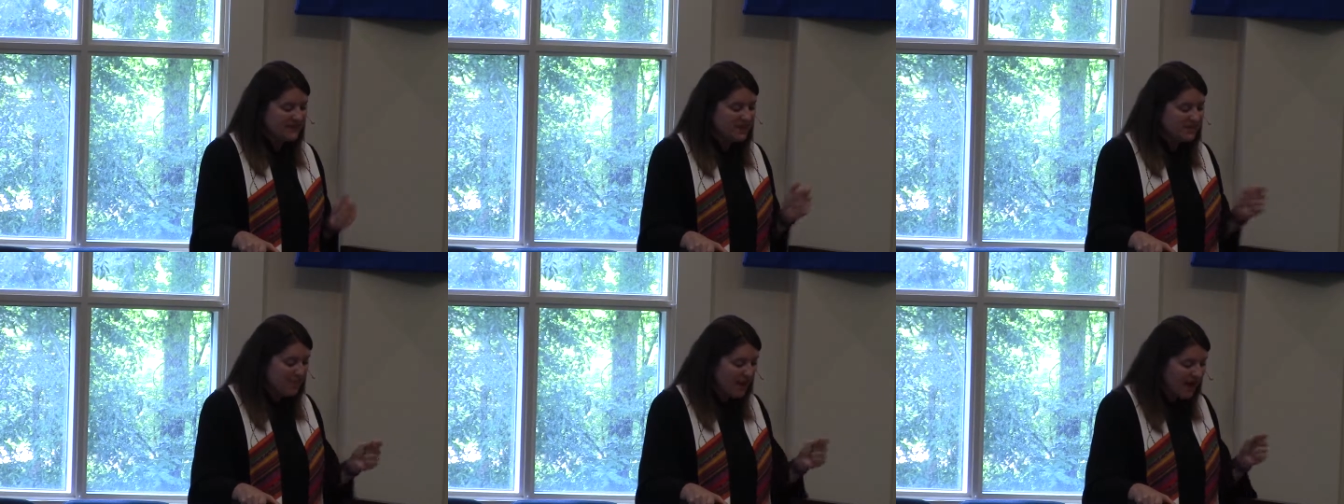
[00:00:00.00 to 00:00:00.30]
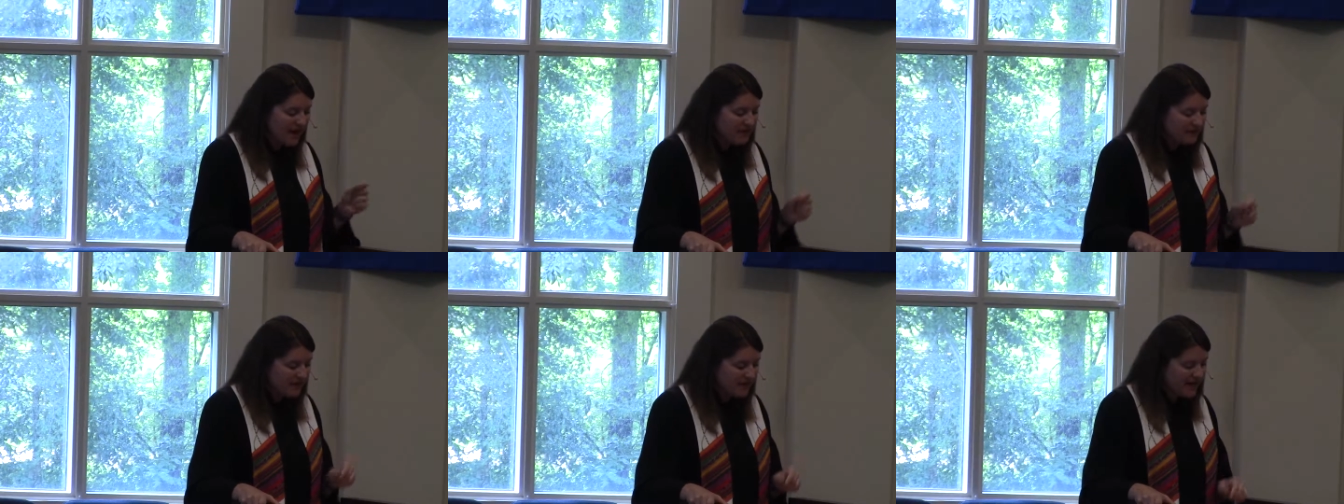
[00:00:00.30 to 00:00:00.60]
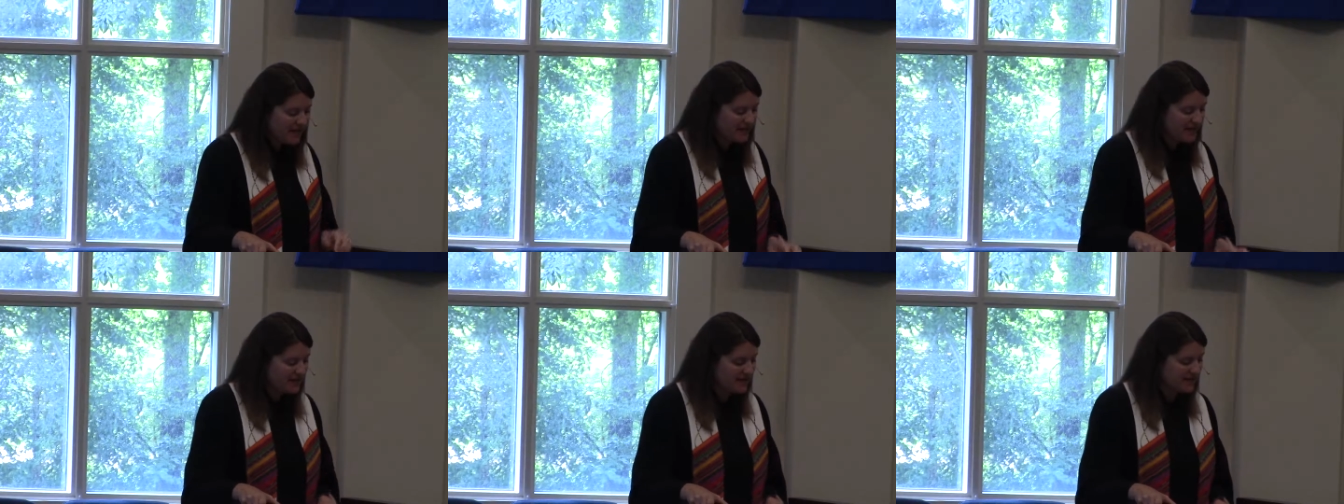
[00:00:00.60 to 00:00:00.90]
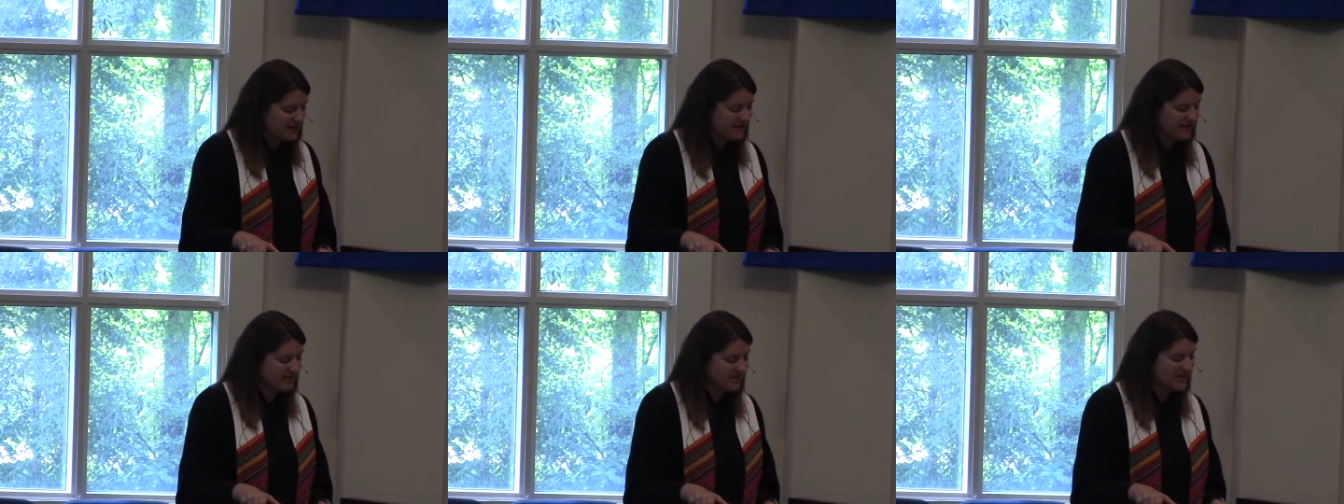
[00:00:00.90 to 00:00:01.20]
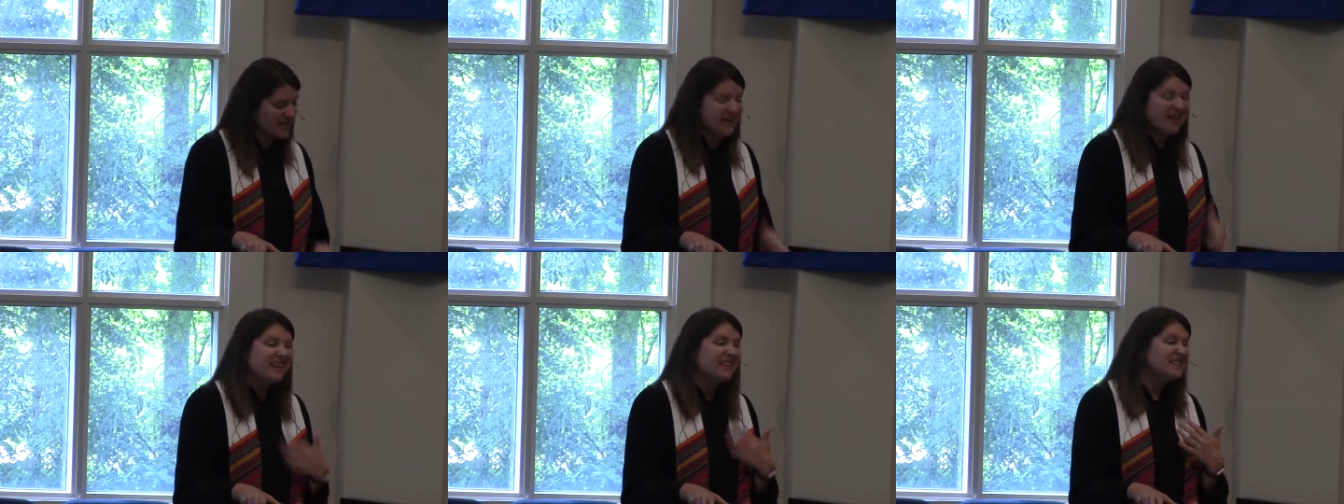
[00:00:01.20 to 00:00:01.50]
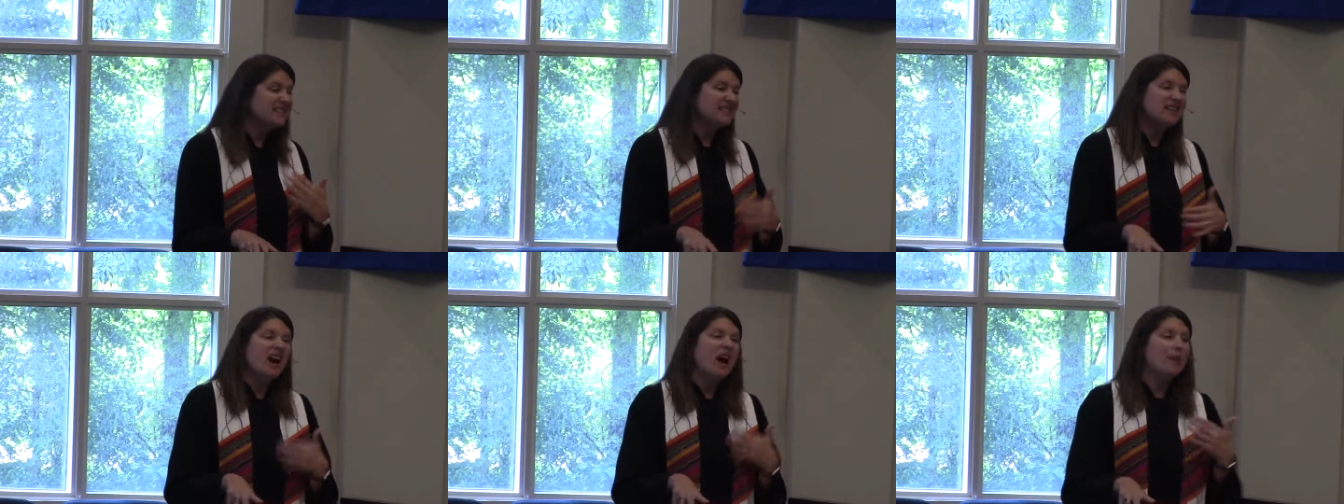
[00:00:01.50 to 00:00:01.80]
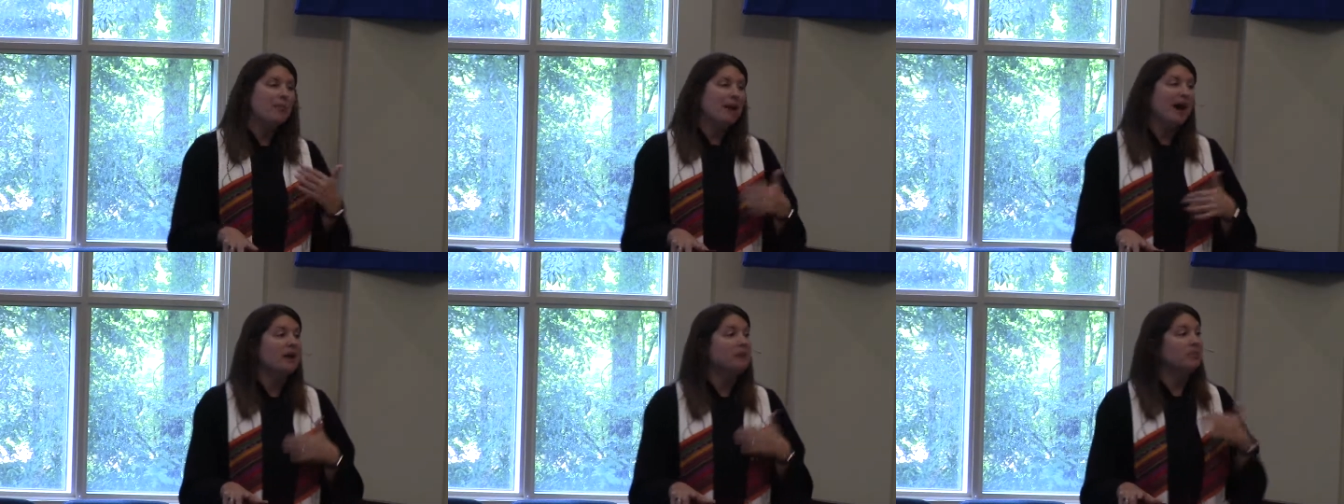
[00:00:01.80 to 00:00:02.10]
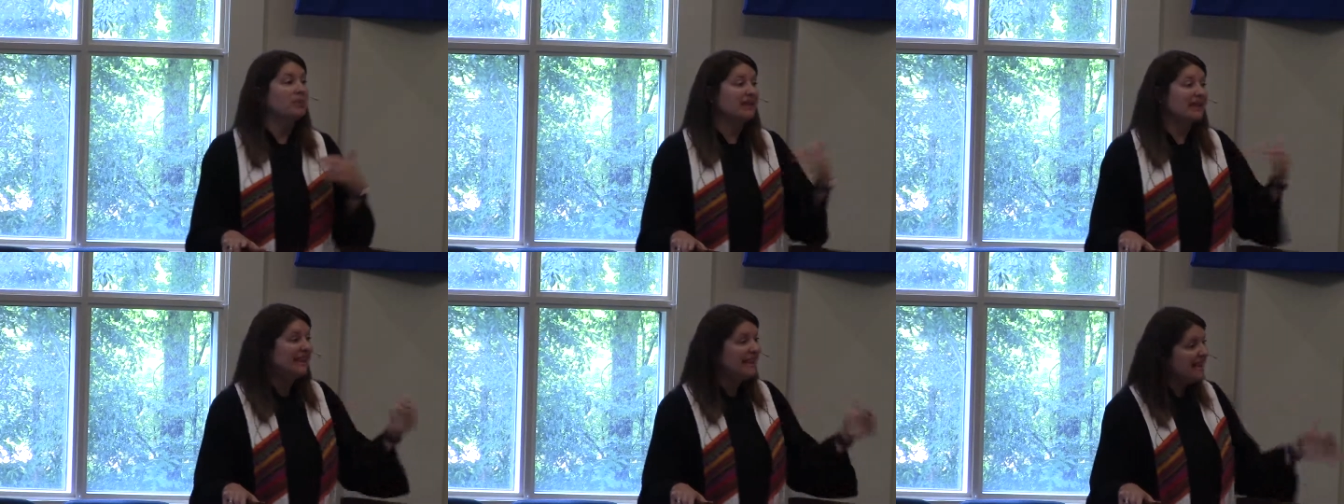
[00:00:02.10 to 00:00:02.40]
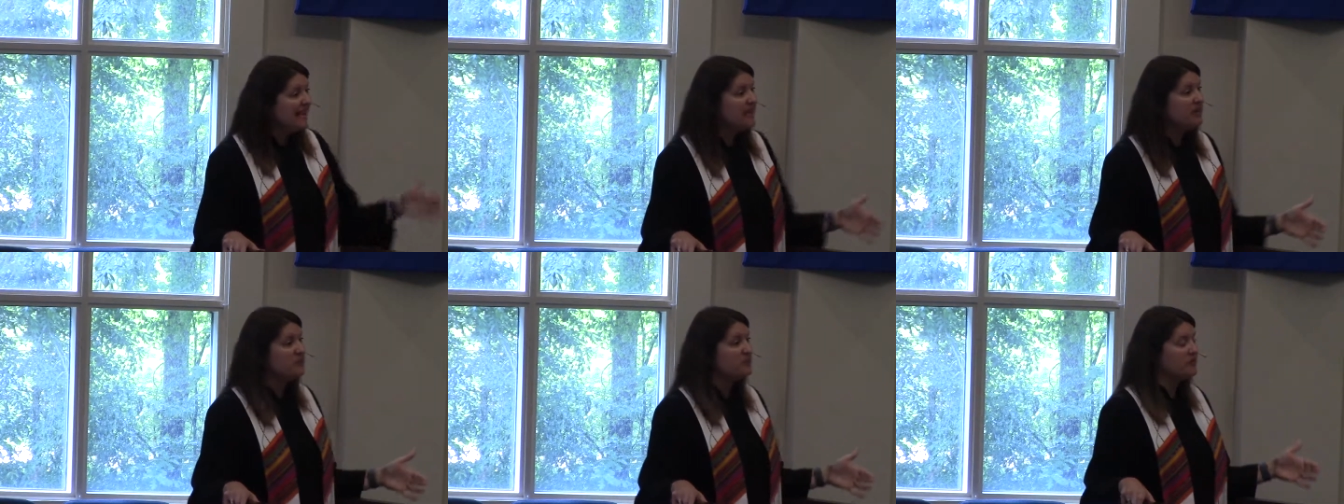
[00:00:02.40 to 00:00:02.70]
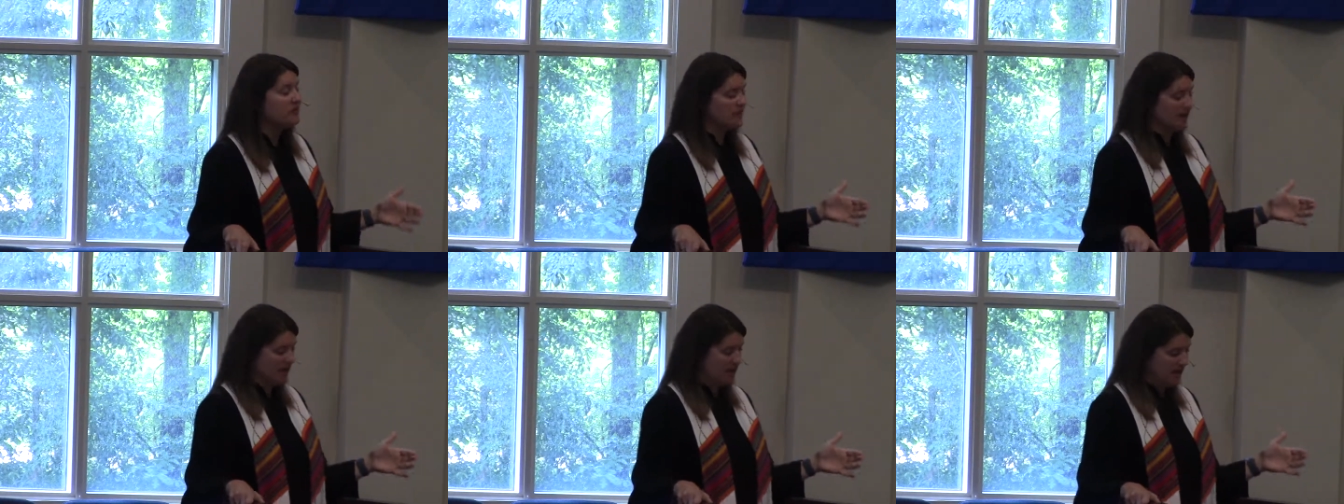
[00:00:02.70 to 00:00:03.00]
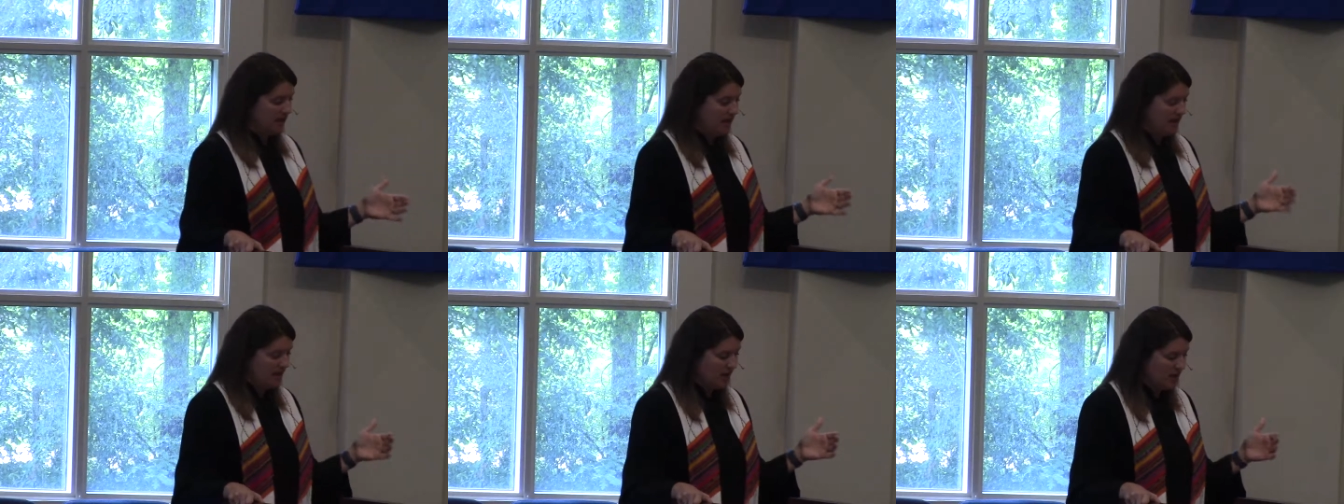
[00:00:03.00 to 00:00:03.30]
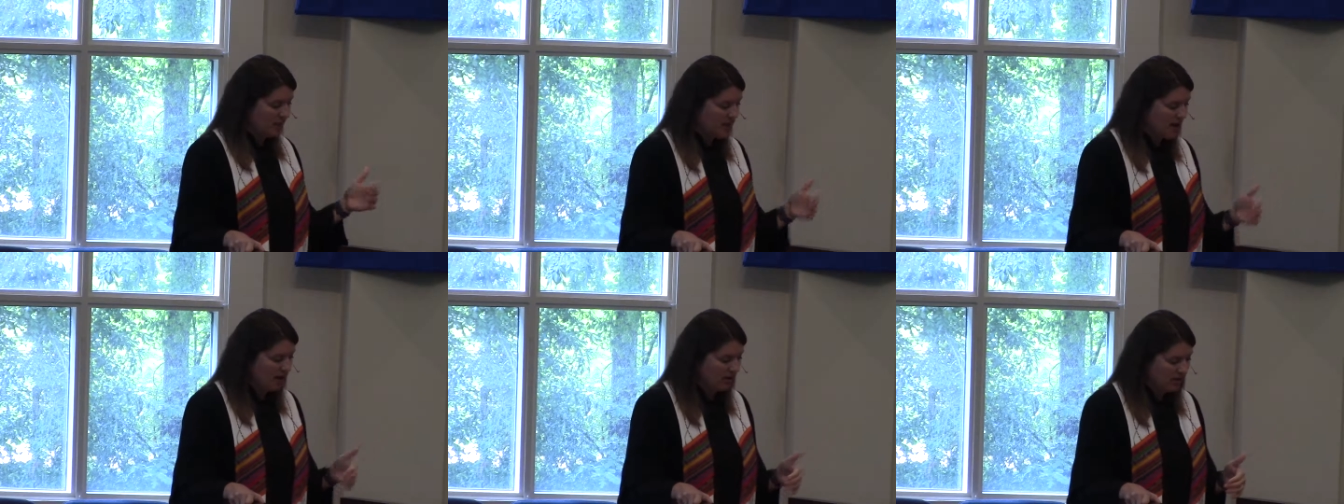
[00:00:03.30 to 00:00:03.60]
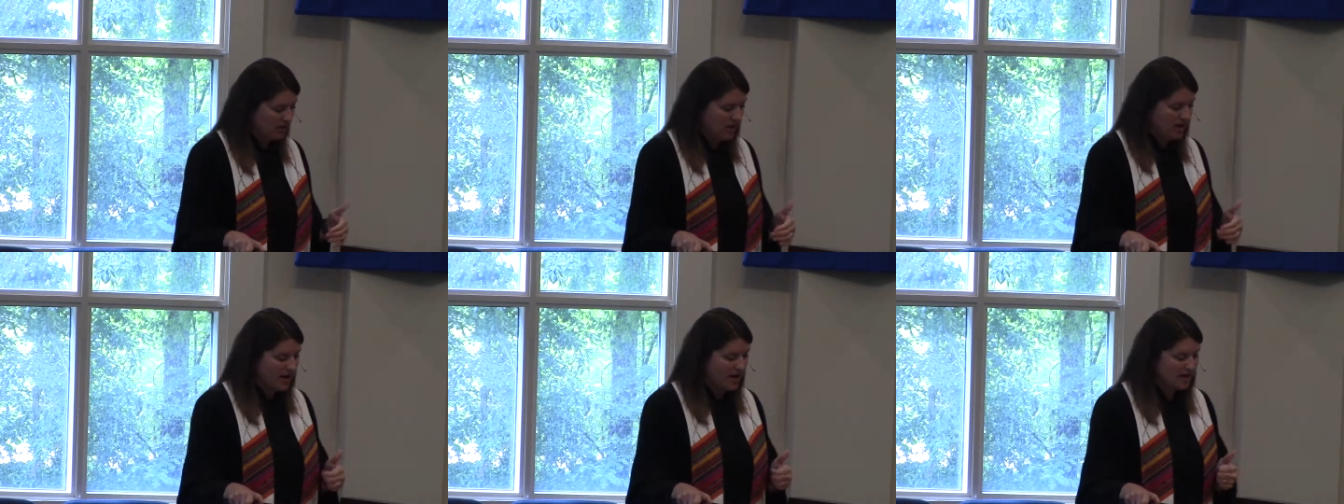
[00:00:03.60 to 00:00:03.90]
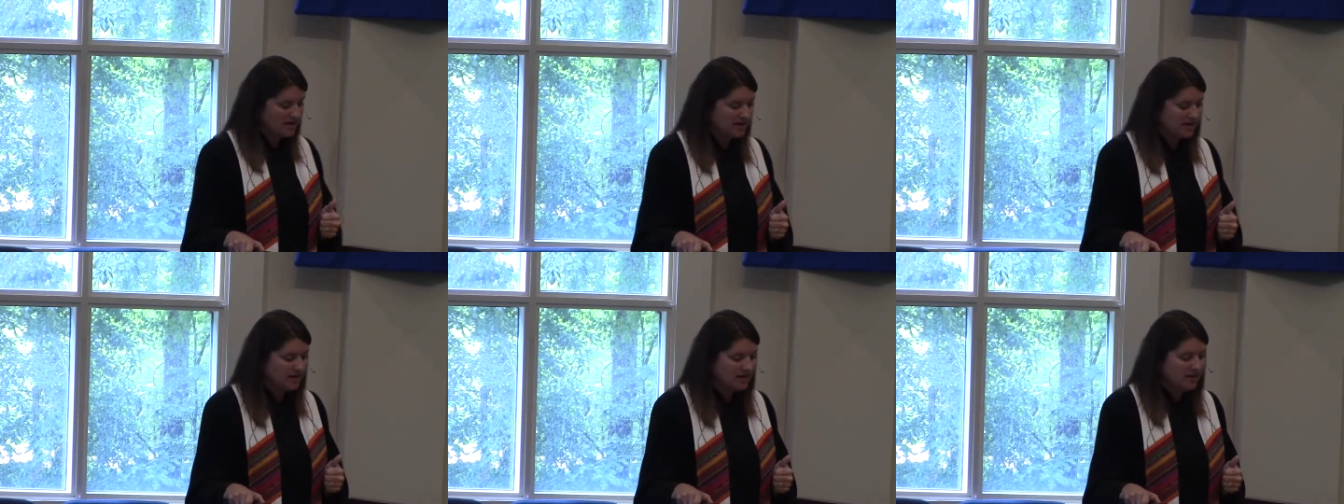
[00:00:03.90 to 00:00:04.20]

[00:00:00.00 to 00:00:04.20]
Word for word: My faith, he says, it's not my belief about God.